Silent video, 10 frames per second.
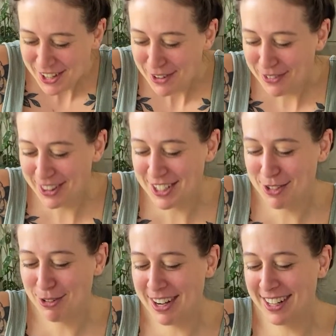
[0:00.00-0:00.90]
For the
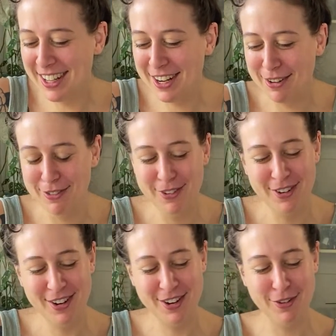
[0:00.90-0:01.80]
twilight of
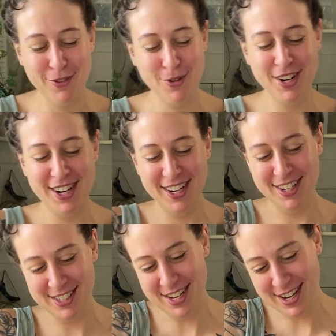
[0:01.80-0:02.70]
your
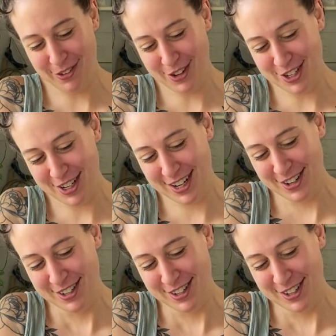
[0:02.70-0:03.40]
years, yeah, for sure.